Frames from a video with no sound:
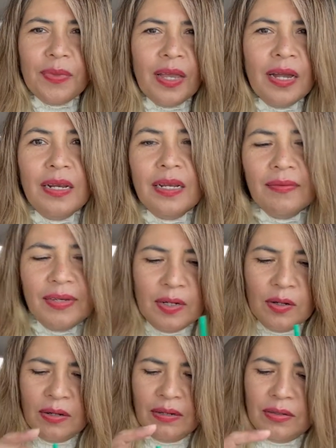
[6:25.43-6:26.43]
I love it.
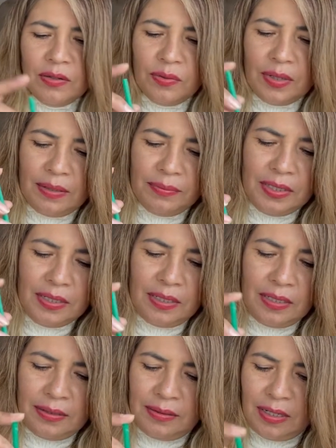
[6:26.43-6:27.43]
Oh, you know what? I'm just
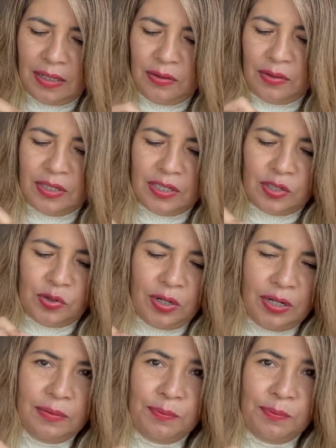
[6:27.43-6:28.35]
gonna not use a straw.